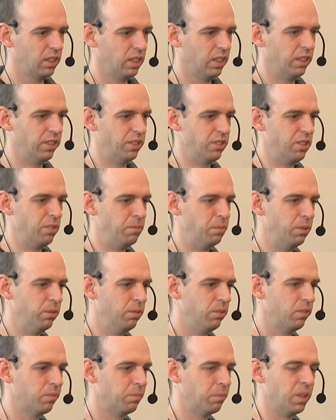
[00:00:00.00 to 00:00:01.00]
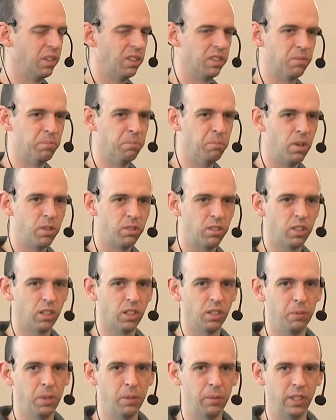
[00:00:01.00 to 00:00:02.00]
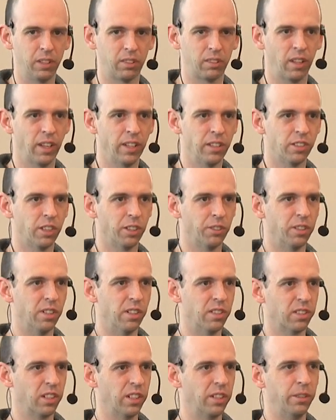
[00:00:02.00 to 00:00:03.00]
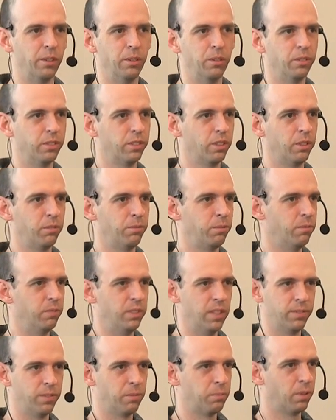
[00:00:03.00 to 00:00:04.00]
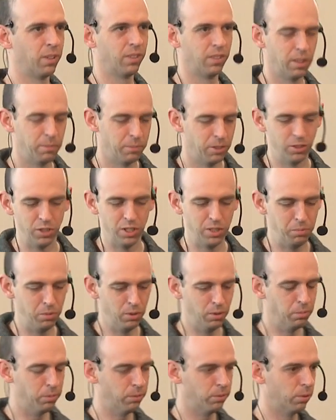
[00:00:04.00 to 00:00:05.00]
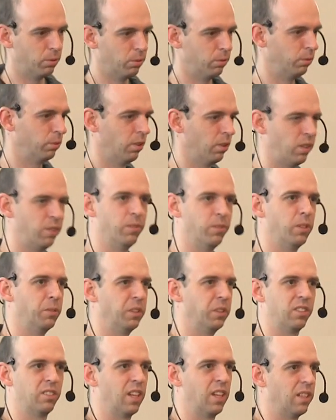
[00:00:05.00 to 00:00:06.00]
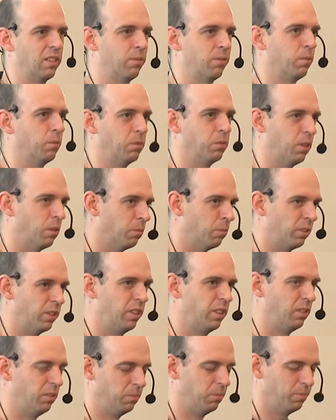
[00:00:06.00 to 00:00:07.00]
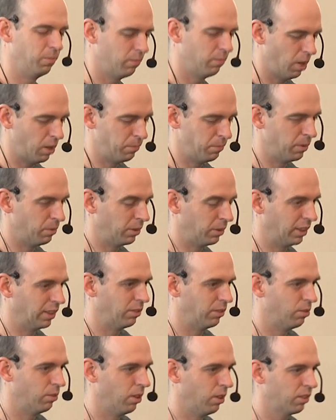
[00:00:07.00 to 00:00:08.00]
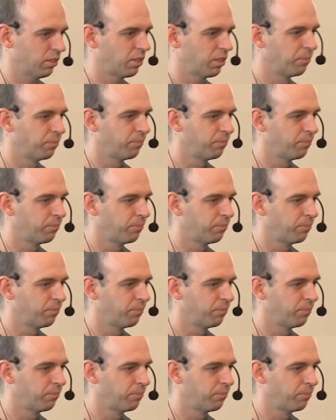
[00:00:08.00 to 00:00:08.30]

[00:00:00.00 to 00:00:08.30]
and GPUs, but it's mostly going to be about asynchronous I.O. So if you've never programmed a GPU before, don't even know what it stands for, don't worry, you hopefully won't get too lost.